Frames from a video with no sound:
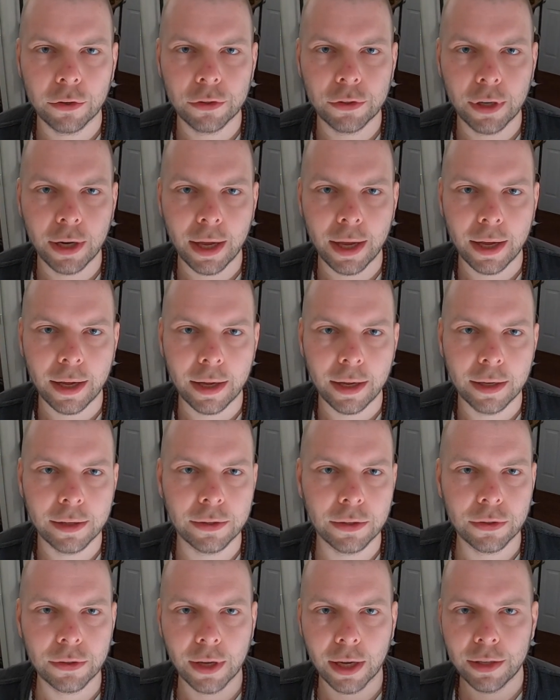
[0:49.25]
today is
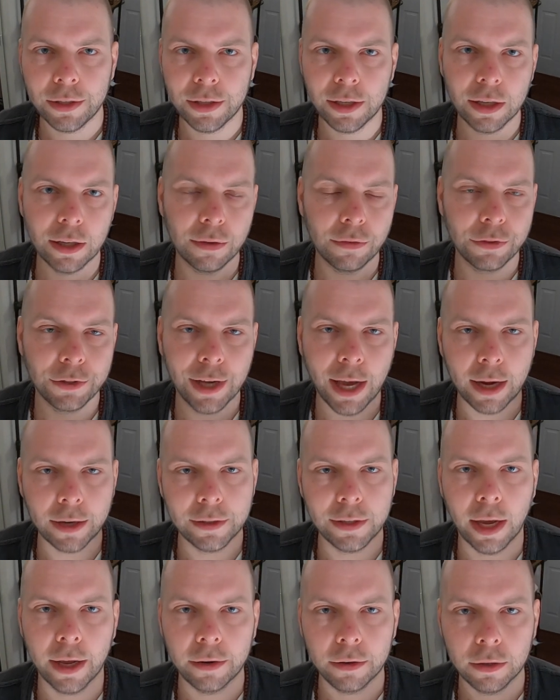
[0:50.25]
this idea of tech
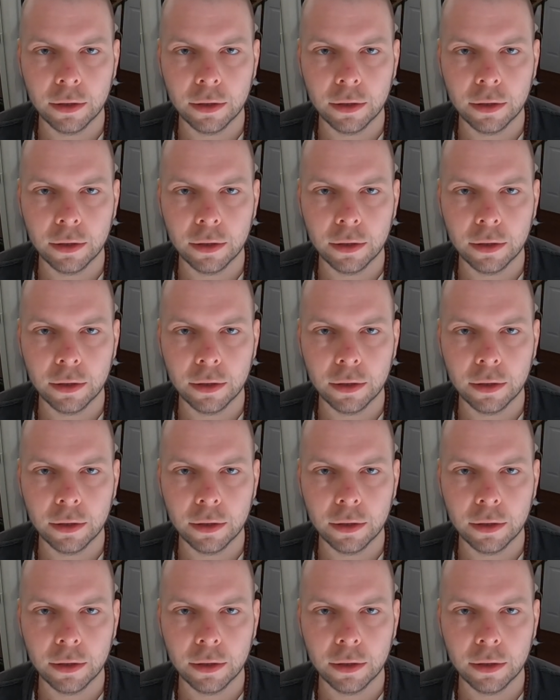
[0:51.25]
debt.